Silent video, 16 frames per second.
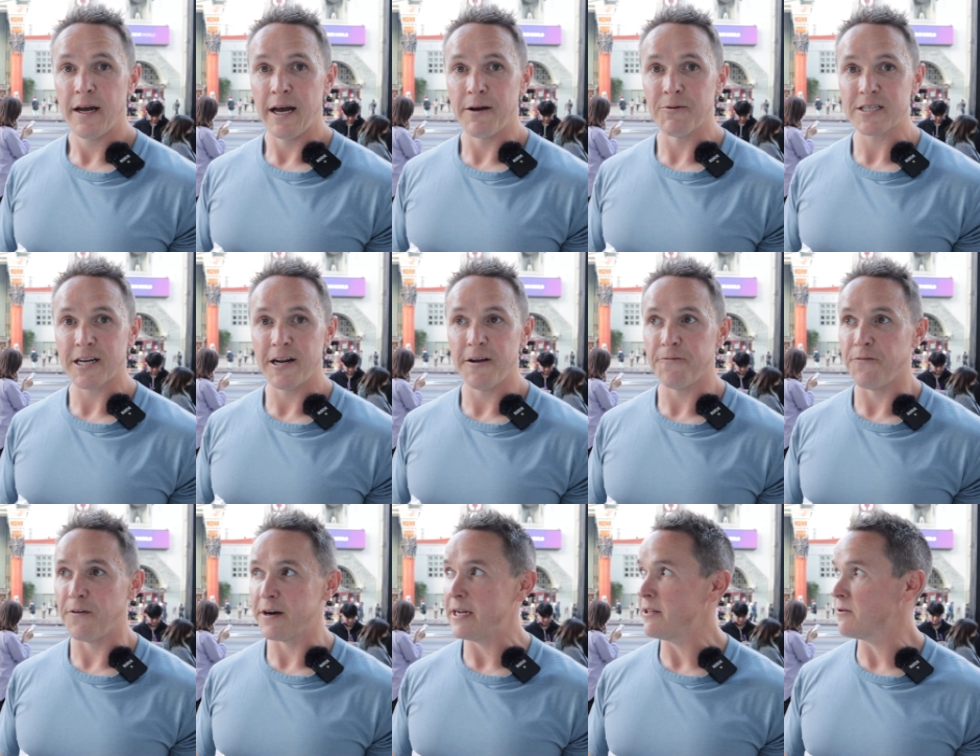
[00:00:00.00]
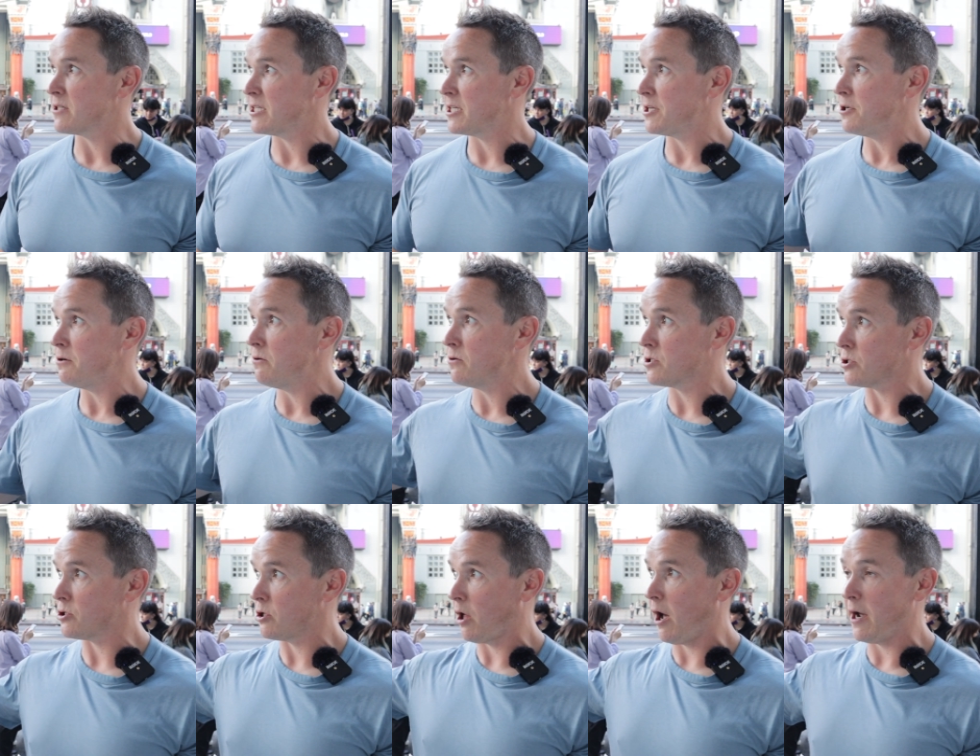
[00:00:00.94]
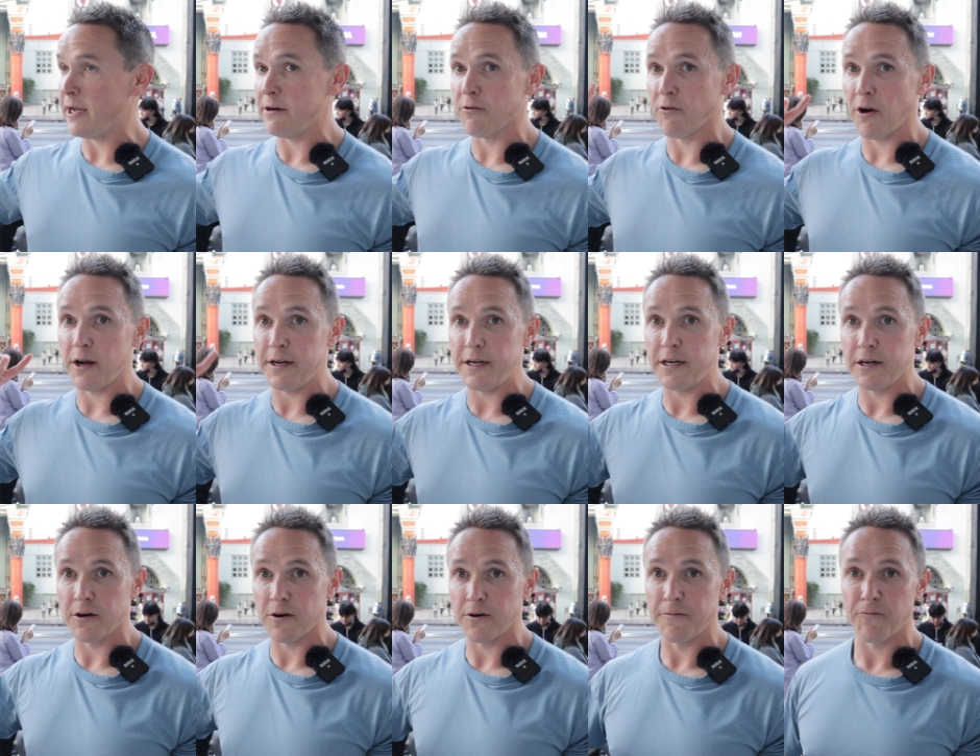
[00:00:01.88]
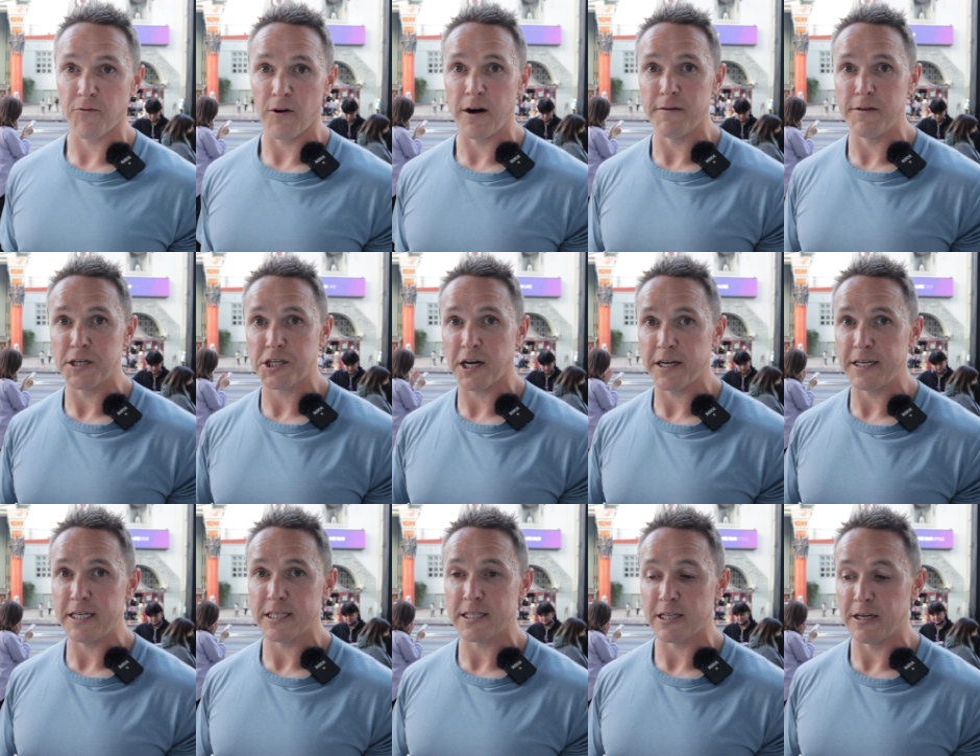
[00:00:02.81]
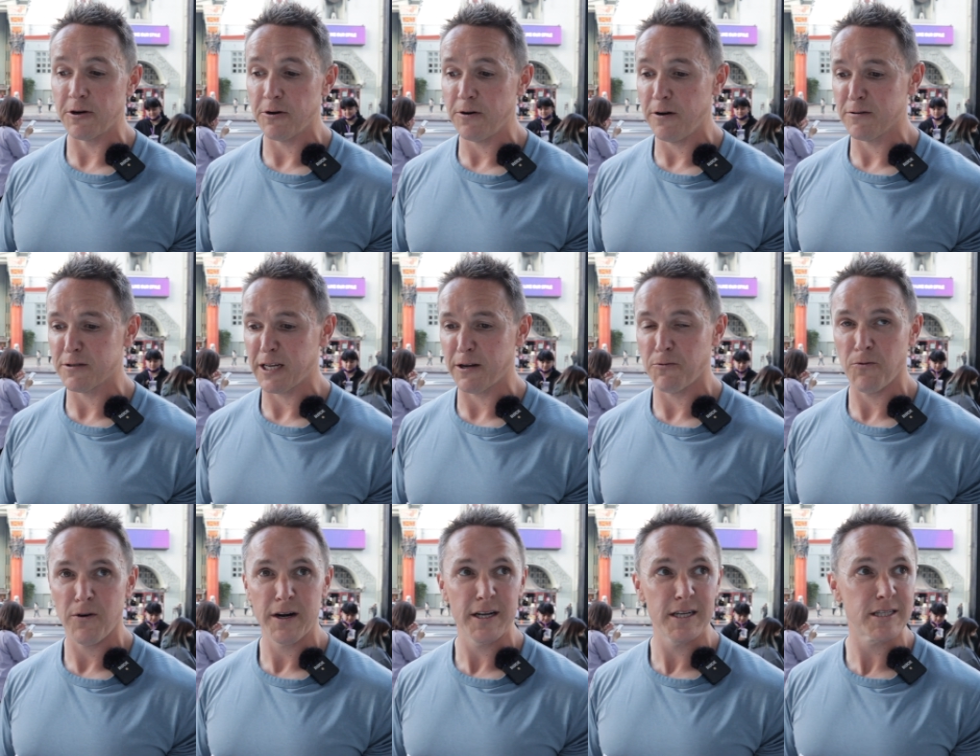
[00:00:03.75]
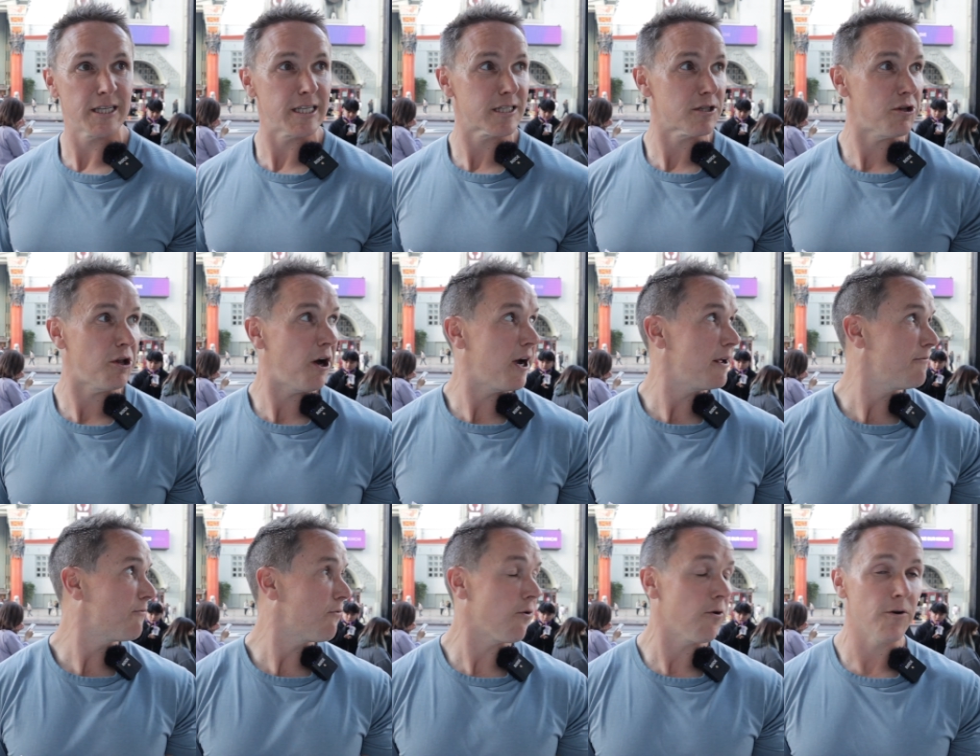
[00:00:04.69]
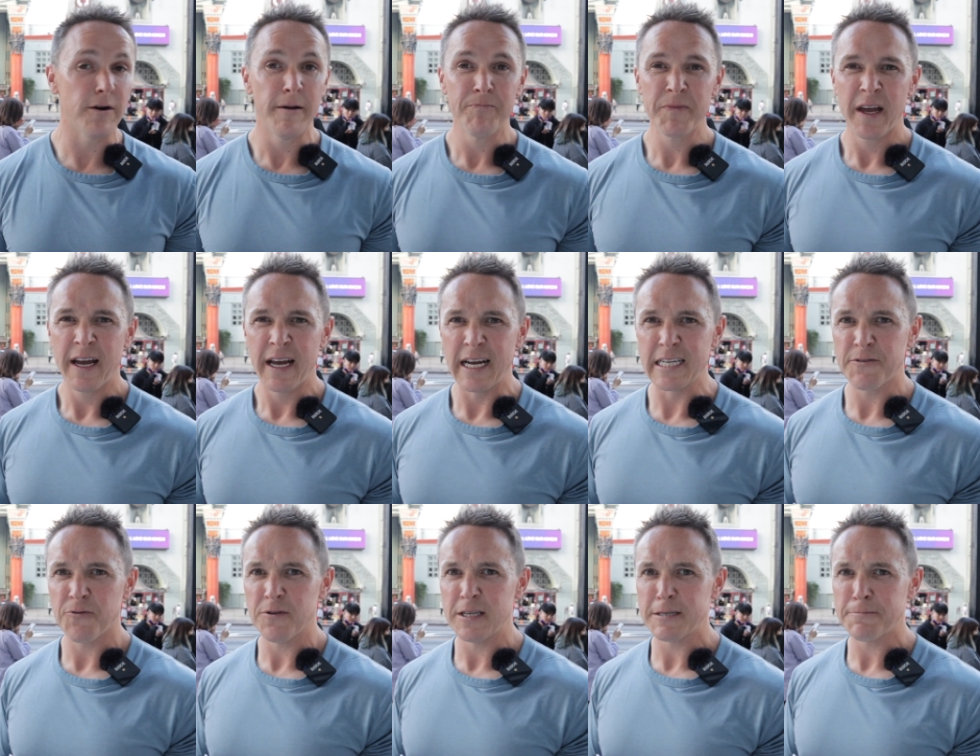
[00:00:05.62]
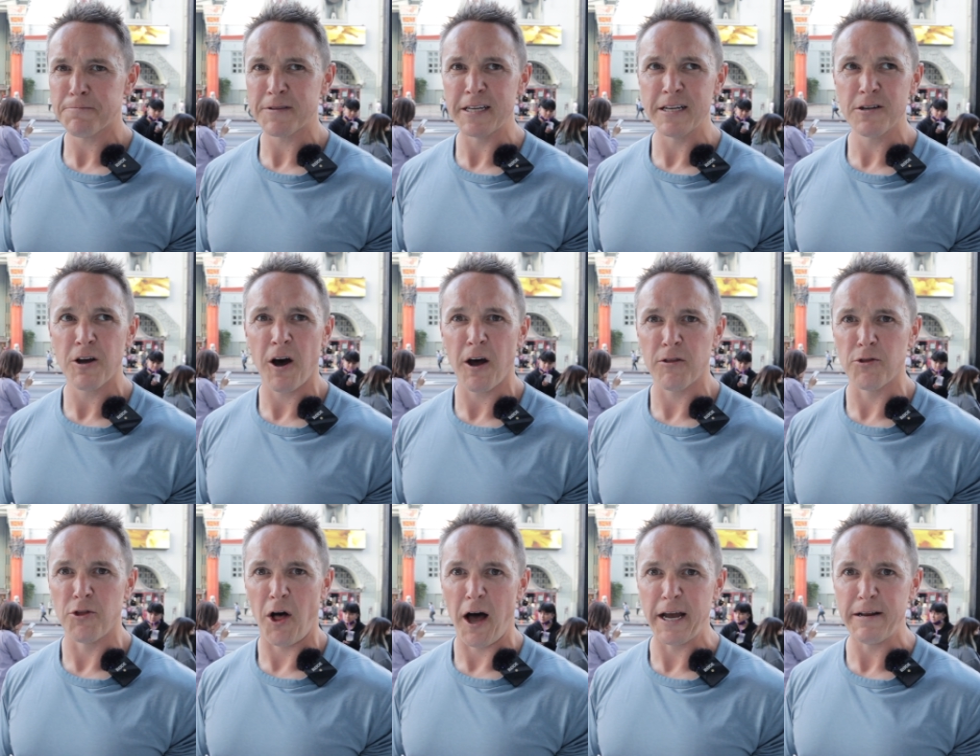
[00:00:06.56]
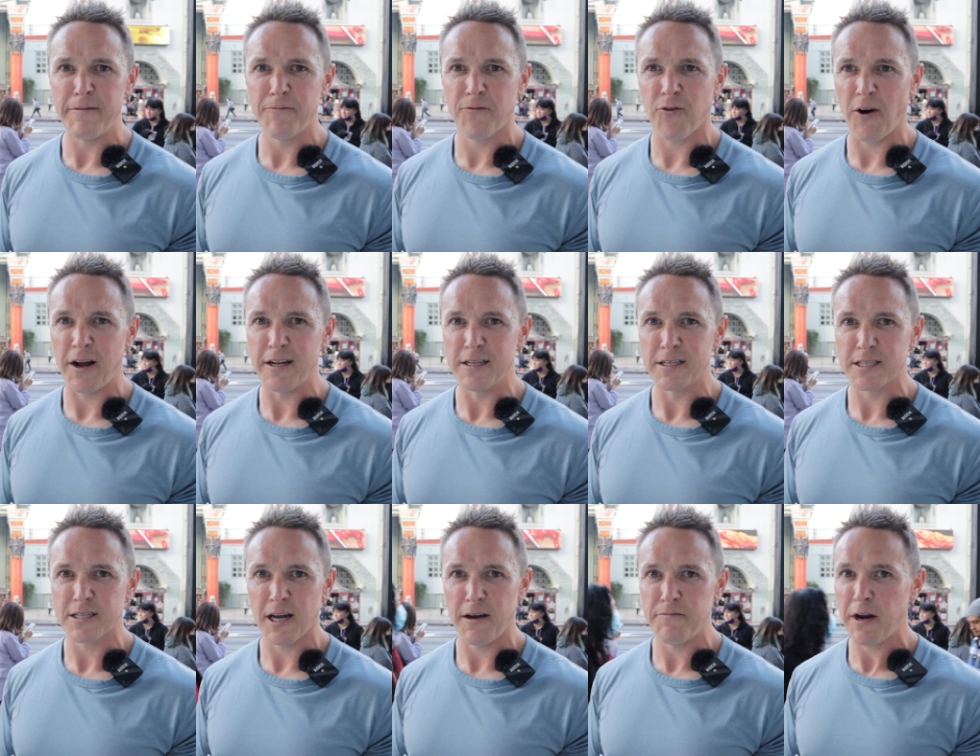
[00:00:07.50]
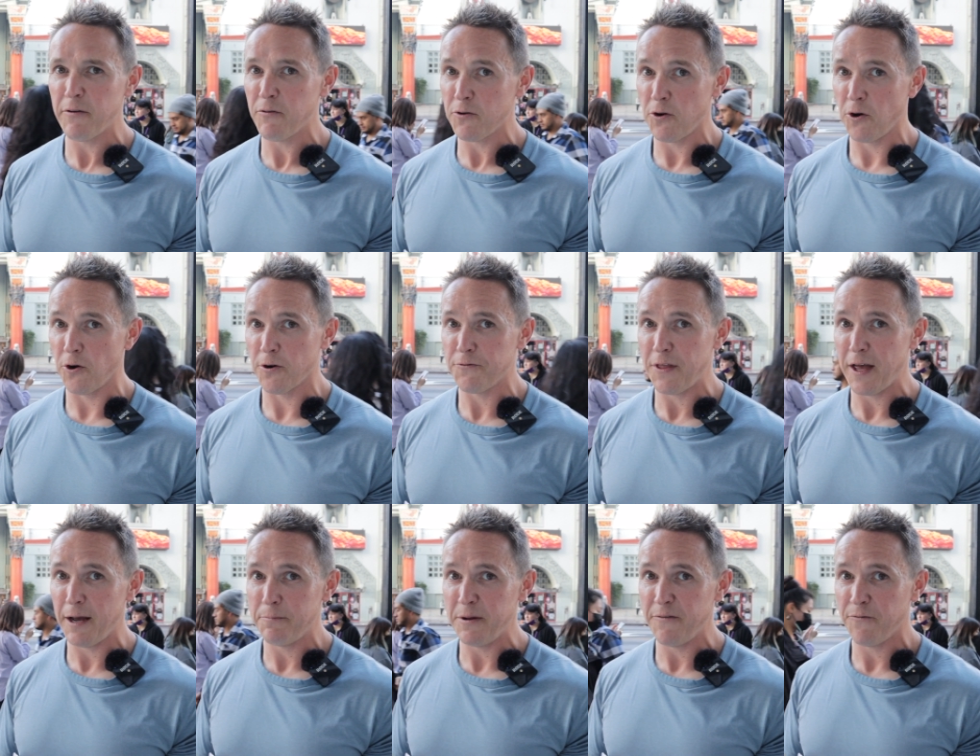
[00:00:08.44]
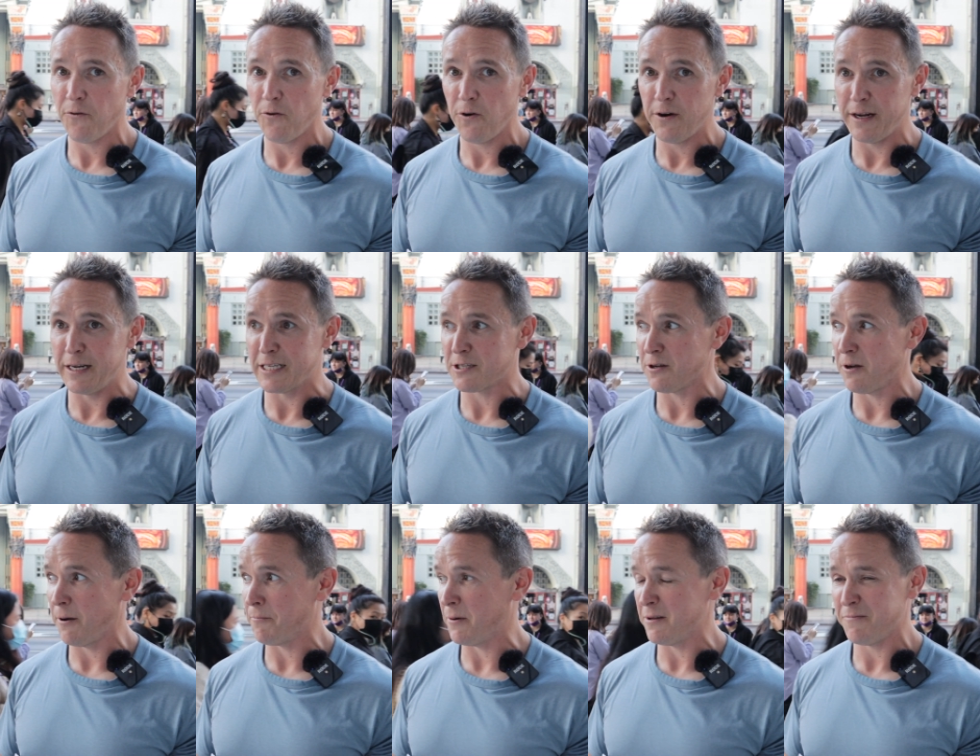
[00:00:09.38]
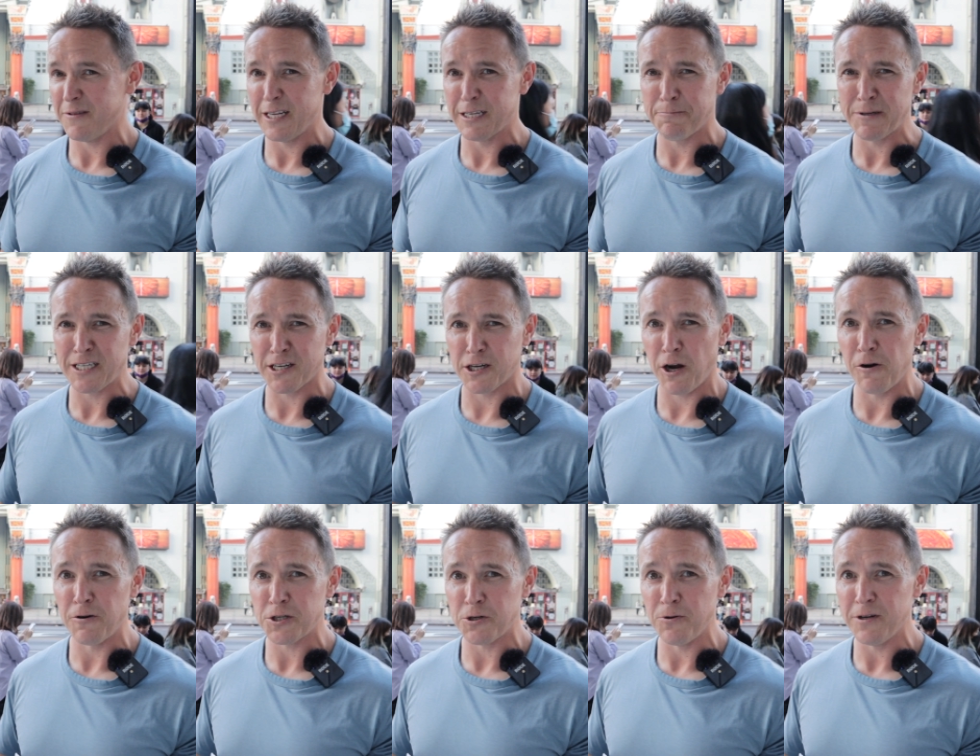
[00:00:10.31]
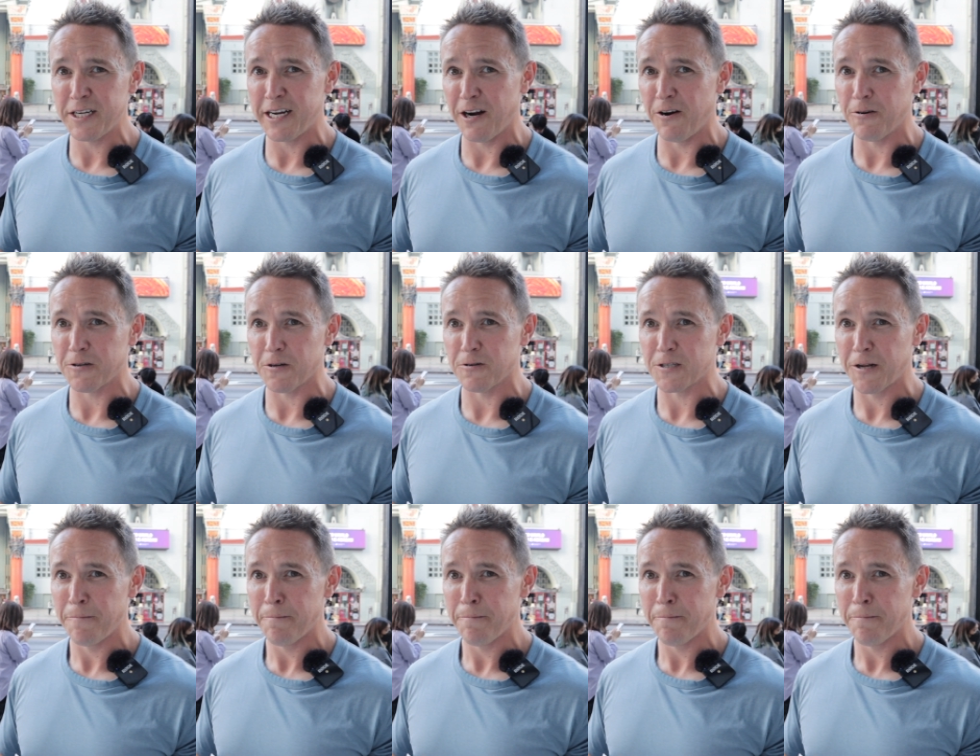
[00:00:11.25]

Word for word: And what's kind of funny, there's a huge line right here in front of the Chinese theater. And I was like, what is this line for? and it's for this thing called Line Friends. I've never heard that before, and it's but it's a bunch of cartoon characters.